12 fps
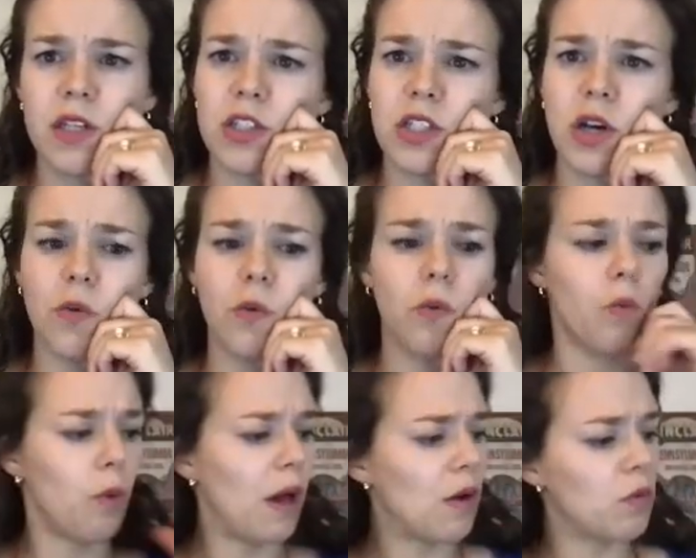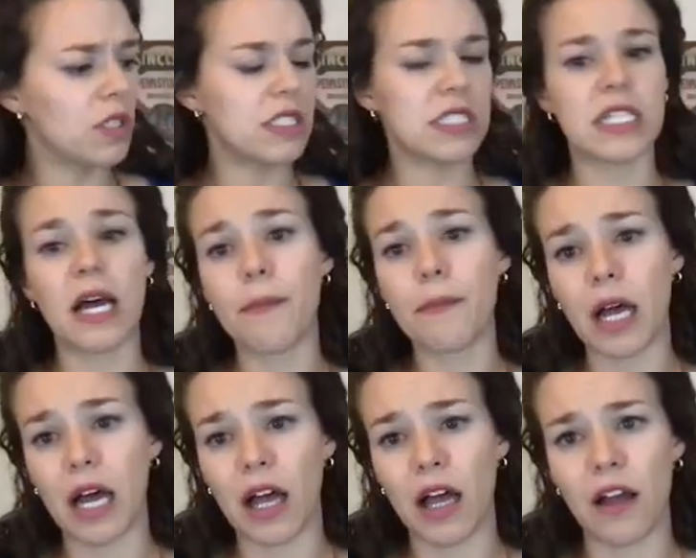So, what were some
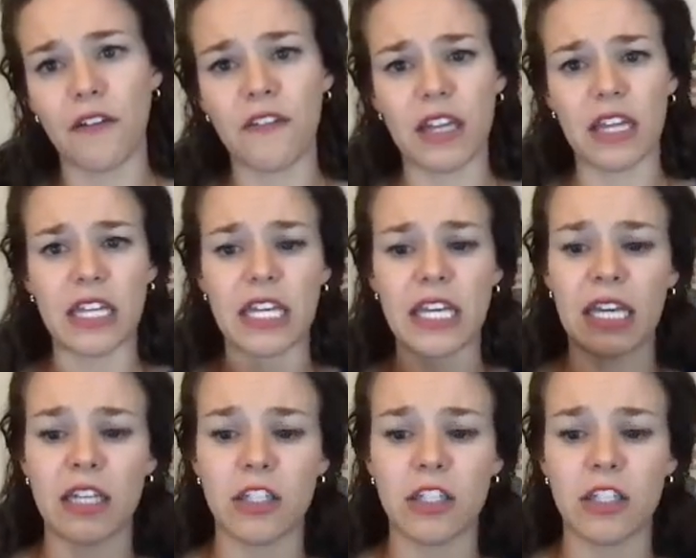of the